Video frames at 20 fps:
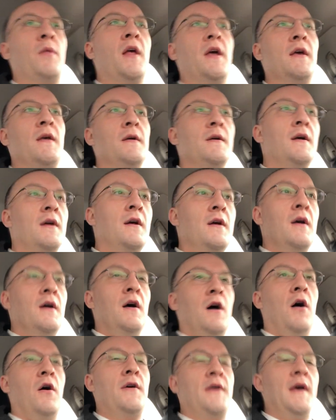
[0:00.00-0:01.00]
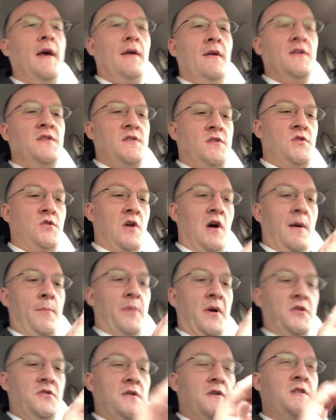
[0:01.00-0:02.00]
Like, okay, let's draw a
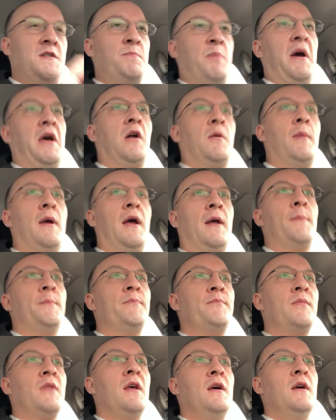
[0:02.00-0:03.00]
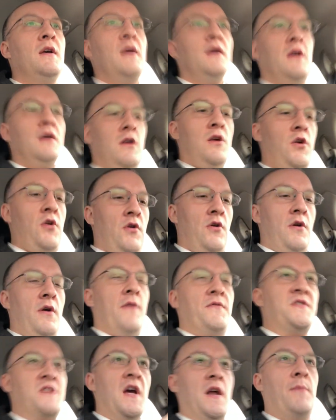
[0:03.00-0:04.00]
picture of Spider-Man. Here, you
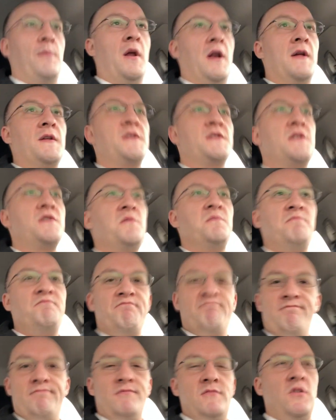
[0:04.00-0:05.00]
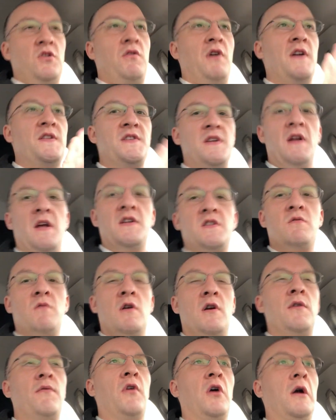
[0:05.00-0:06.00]
have 10 minutes. Creates a nice
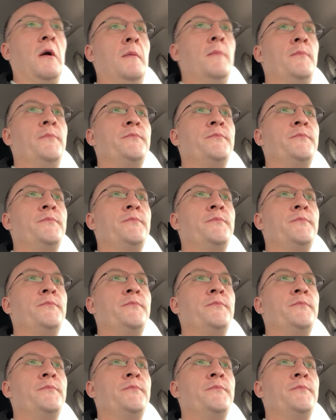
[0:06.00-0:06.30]
work of art.